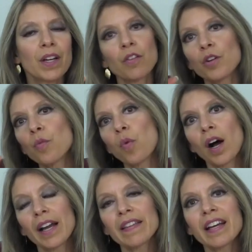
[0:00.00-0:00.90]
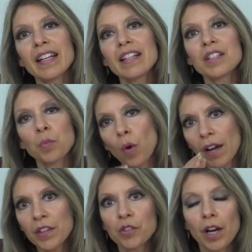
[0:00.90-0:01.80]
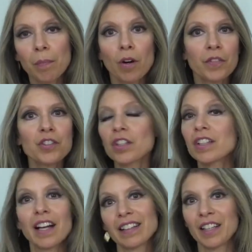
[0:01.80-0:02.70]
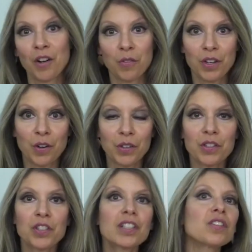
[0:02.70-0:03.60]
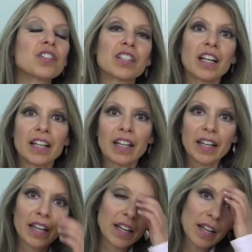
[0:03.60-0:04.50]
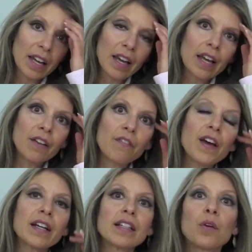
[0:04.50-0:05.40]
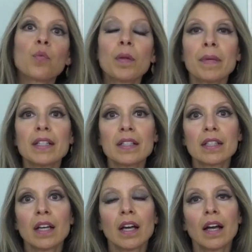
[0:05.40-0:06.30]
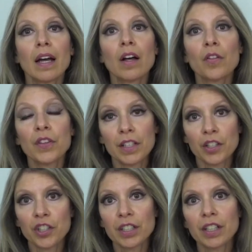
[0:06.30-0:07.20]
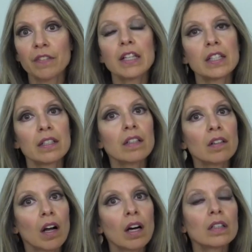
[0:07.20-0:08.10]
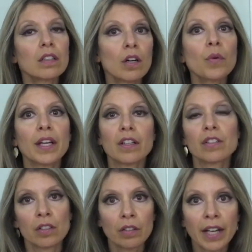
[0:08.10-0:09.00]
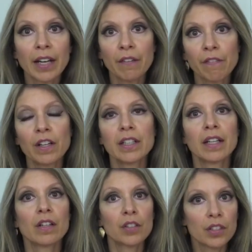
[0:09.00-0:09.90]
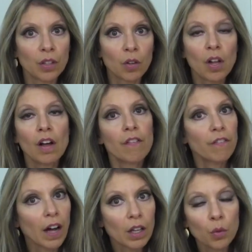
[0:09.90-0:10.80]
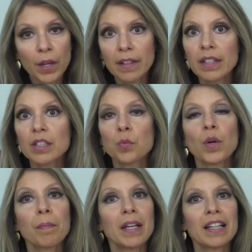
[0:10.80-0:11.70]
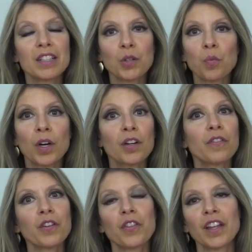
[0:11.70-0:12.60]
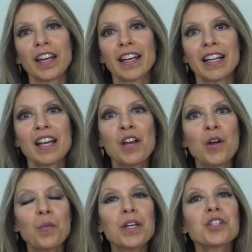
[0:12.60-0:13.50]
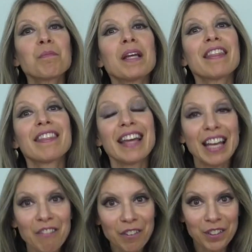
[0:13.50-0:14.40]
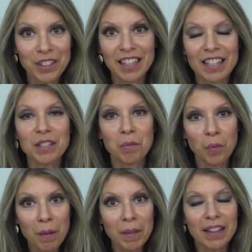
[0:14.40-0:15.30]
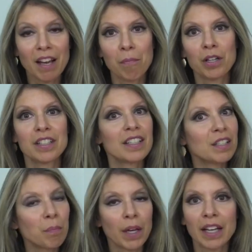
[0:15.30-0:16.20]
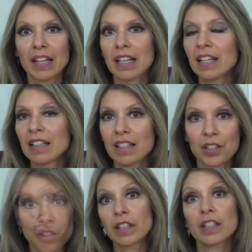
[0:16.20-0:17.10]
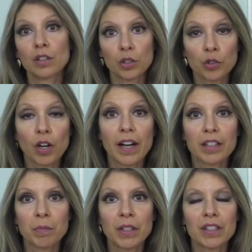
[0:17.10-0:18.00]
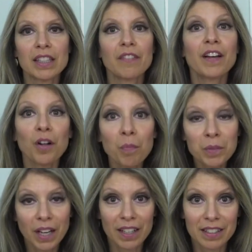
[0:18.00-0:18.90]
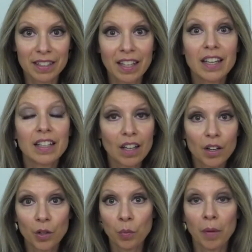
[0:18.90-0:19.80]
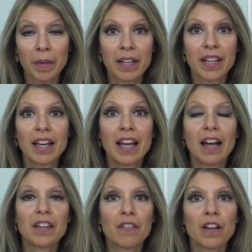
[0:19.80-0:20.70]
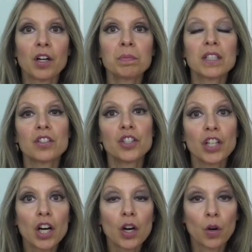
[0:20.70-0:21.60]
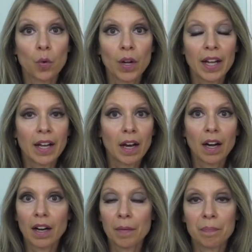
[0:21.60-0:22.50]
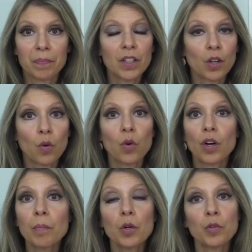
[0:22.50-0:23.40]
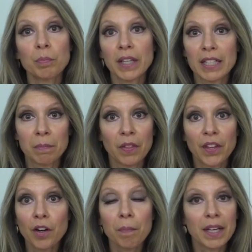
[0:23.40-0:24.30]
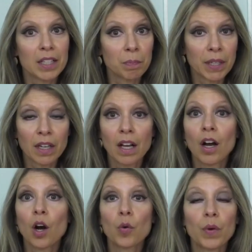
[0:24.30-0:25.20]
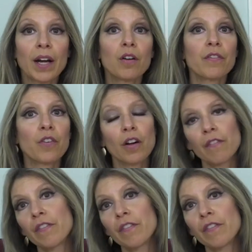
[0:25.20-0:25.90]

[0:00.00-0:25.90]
they don't know why that is, why the drop off. There's a lot they don't know. They're still studying it. In fact, that women's Health Initiative is still ongoing. They're still getting funding. They're still following these women. It's a wonderful thing, and we should be thankful to these women that participated in this clinical trials because they've helped us, younger women, and they've helped us know um, you know, hormone replacement therapy has been around for a